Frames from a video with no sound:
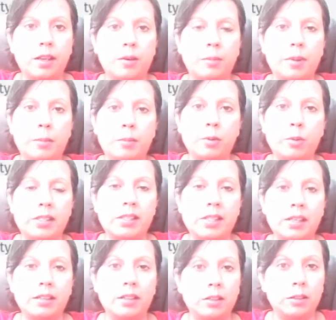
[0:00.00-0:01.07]
Remember, we
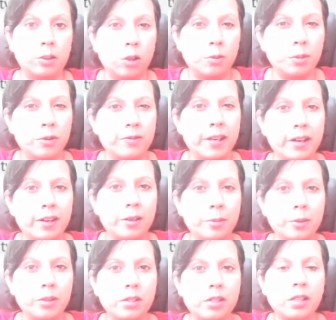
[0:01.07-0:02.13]
said that global
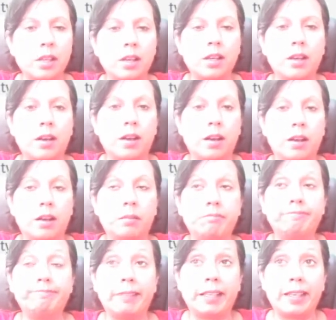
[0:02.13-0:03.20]
variables
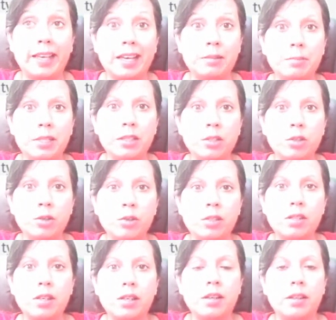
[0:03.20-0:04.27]
they can be
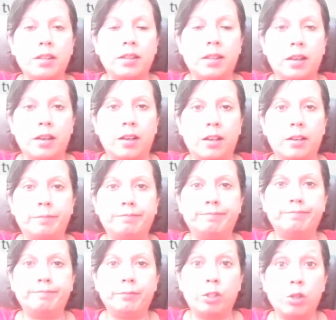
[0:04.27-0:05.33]
used, they are
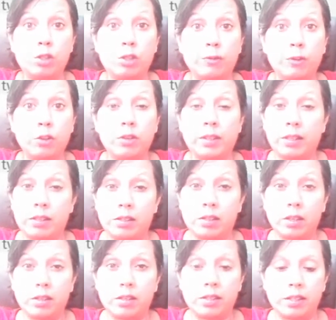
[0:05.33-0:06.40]
useful in
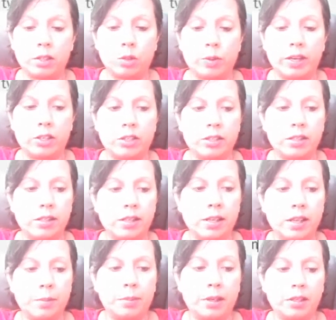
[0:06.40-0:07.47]
certain situations,
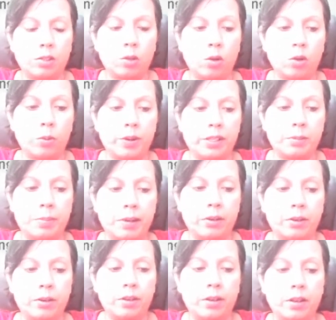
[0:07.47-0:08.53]
but it's always
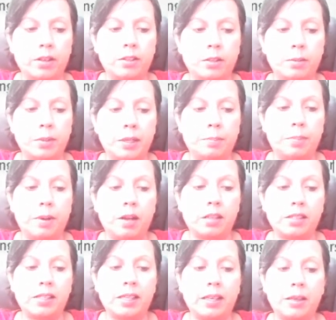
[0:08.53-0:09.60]
better to be
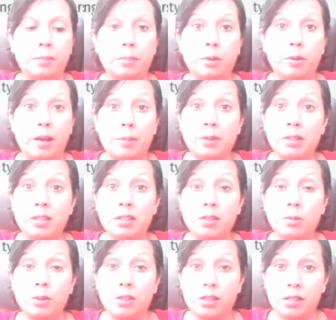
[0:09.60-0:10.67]
passing
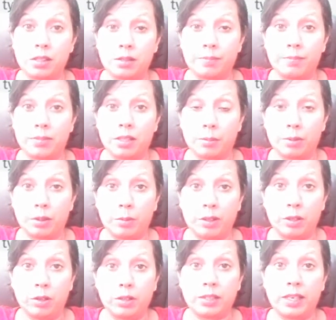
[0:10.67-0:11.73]
parameters, which is something we
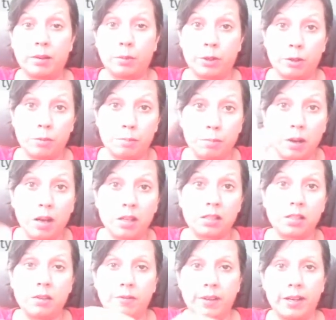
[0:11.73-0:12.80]
looked at, where you
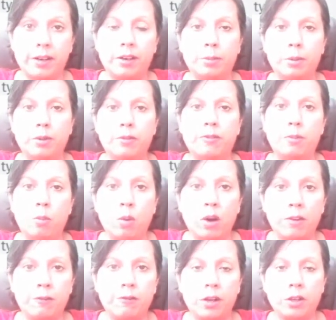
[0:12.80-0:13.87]
pass a variable from
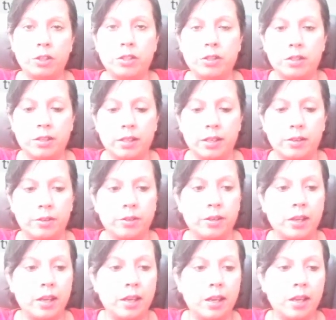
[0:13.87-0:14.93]
one function to the other.
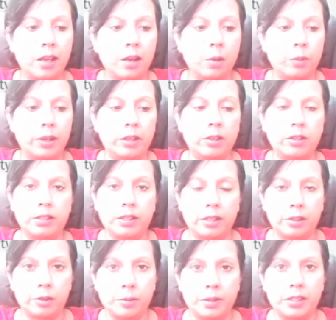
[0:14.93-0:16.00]
We looked at
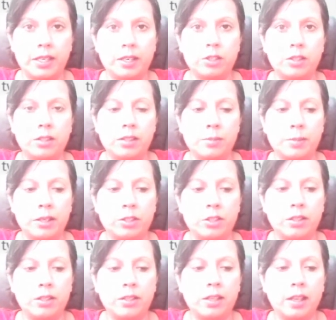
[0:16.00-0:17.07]
incrementation, as
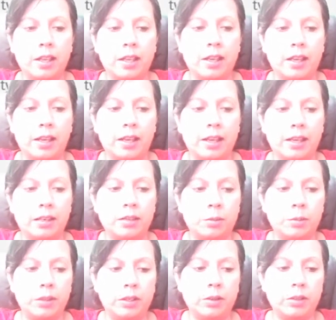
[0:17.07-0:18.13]
mentioned, and
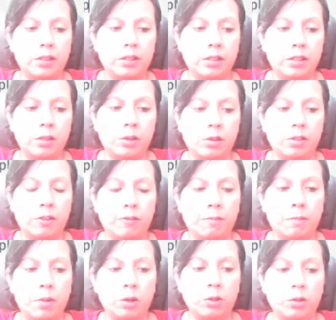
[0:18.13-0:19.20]
we looked at the use
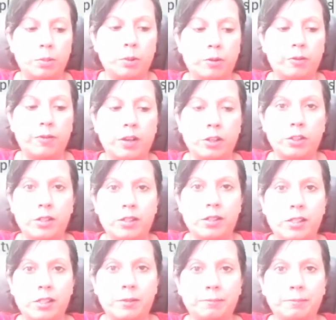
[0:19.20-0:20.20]
of multiple functions.